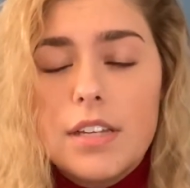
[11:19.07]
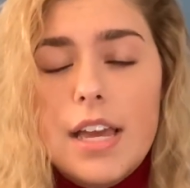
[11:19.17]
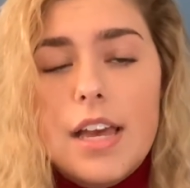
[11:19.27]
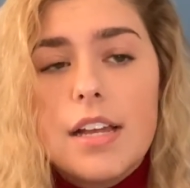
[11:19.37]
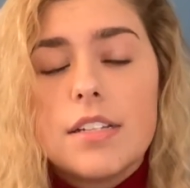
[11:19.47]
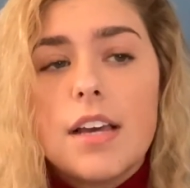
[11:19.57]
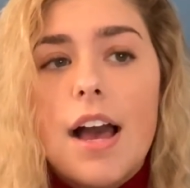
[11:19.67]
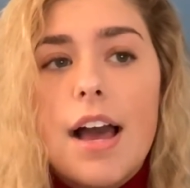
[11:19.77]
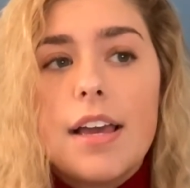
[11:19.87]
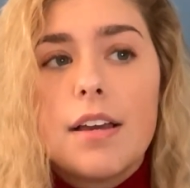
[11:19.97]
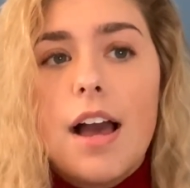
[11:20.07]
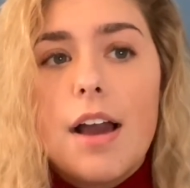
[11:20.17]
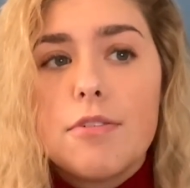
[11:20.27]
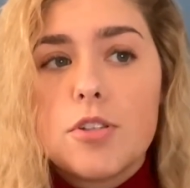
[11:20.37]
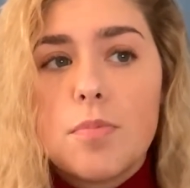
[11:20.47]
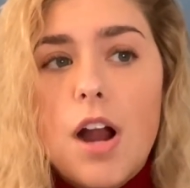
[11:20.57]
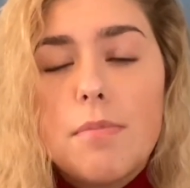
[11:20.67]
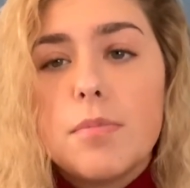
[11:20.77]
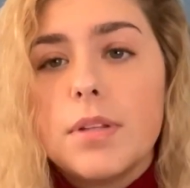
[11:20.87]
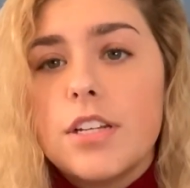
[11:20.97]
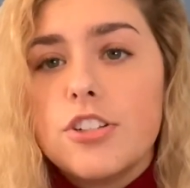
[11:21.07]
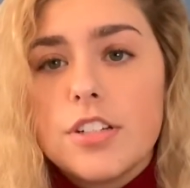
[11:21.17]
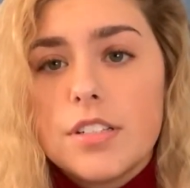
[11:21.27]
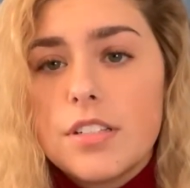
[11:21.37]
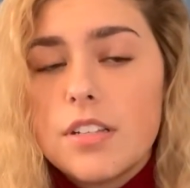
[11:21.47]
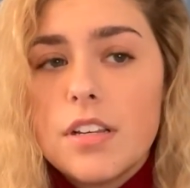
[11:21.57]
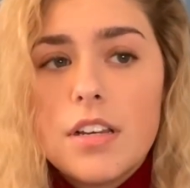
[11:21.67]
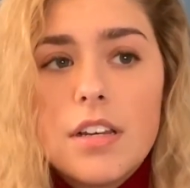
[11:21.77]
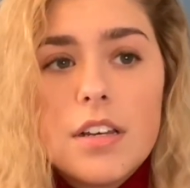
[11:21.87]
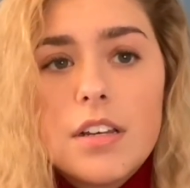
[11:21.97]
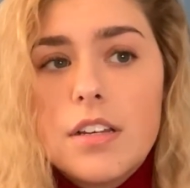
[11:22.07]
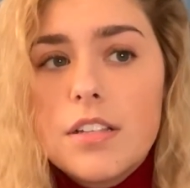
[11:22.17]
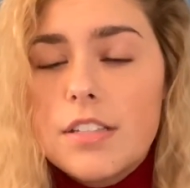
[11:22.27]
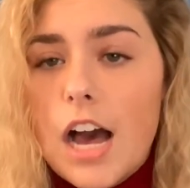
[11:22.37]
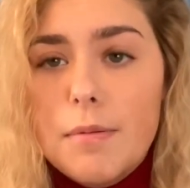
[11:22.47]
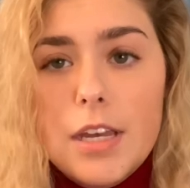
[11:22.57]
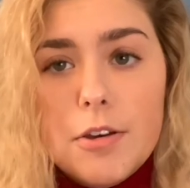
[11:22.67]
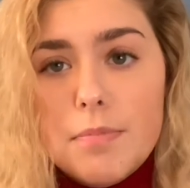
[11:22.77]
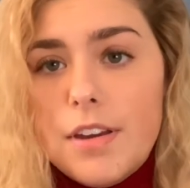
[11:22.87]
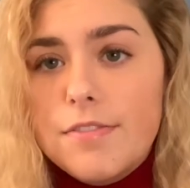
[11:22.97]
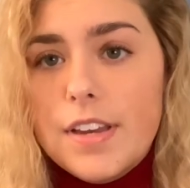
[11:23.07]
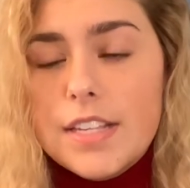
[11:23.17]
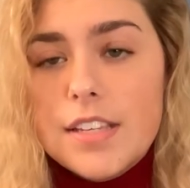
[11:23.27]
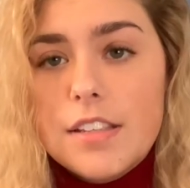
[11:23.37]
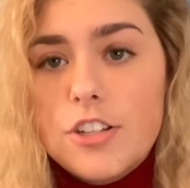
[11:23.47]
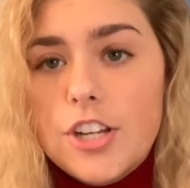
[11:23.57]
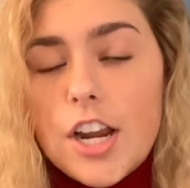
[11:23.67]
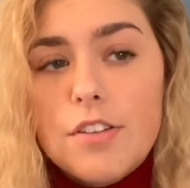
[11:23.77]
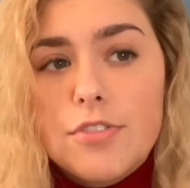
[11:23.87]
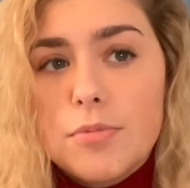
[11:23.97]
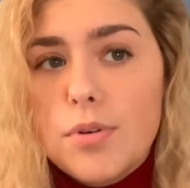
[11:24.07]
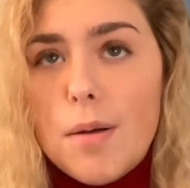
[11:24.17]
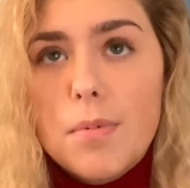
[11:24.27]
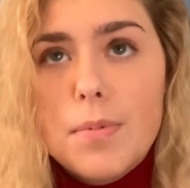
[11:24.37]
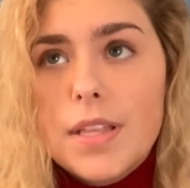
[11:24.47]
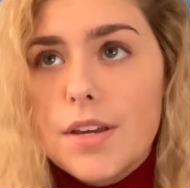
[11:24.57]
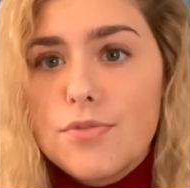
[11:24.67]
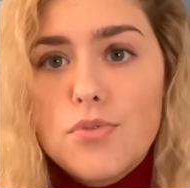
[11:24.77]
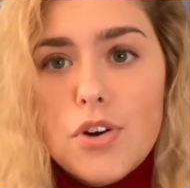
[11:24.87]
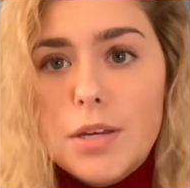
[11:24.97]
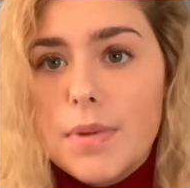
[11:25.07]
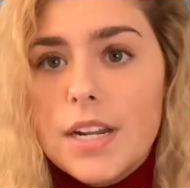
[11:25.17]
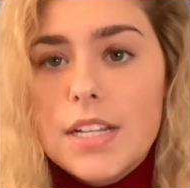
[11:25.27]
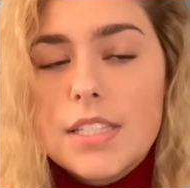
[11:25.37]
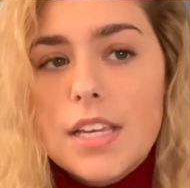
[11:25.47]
And I was probably just sobbing with my face in the chair for probably like 40 minutes.